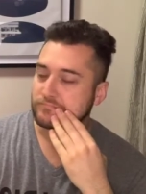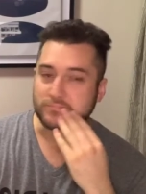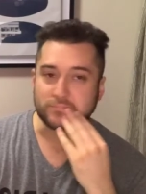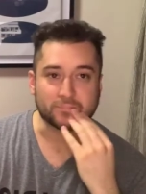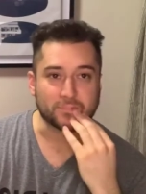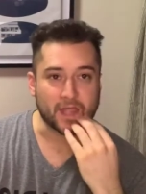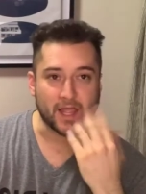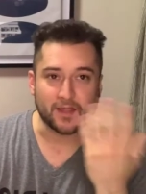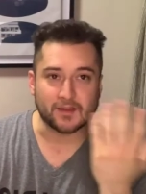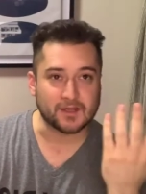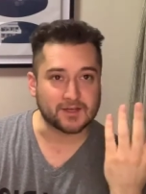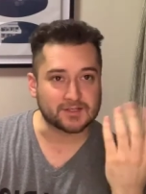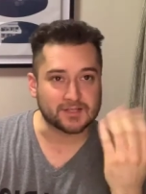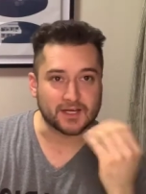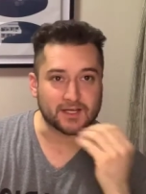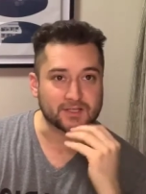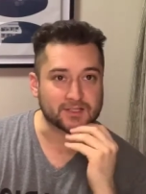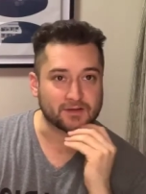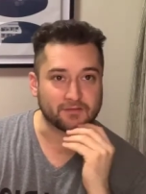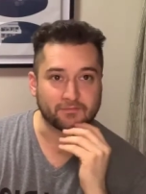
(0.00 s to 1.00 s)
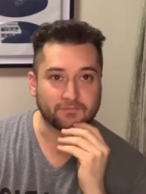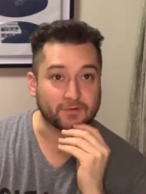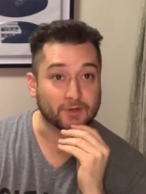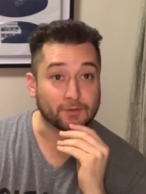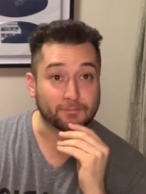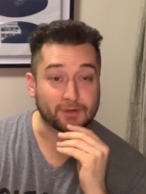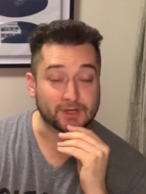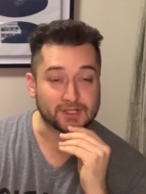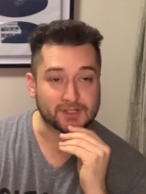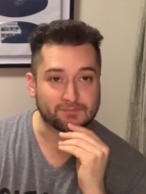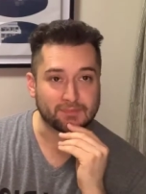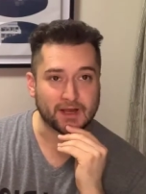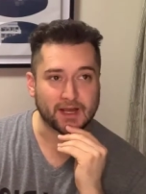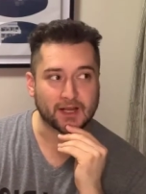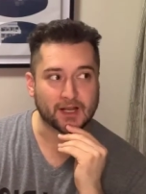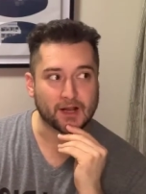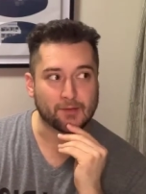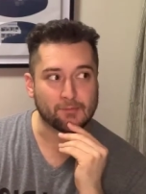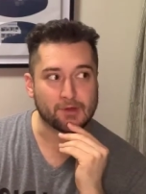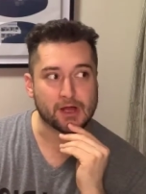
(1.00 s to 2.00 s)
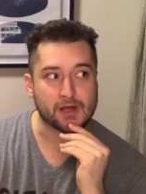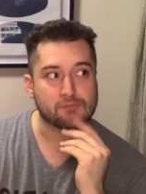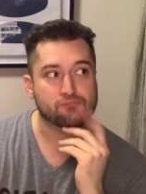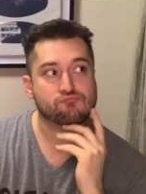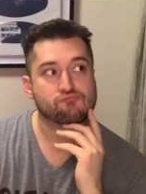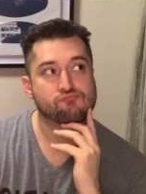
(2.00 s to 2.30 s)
And they say some Philippines bank, and I'm like,